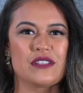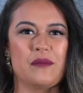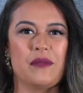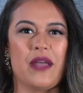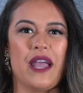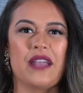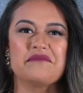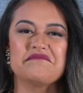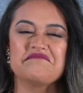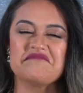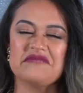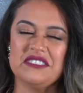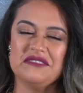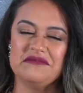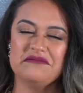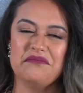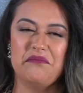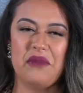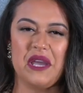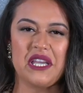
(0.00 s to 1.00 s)
I'm like,
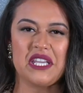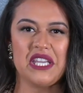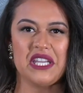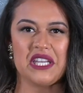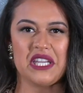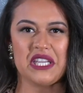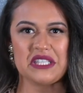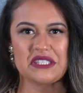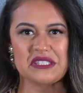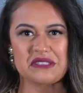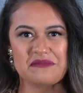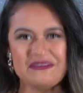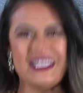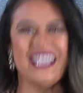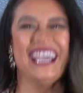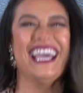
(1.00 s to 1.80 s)
Becky it is.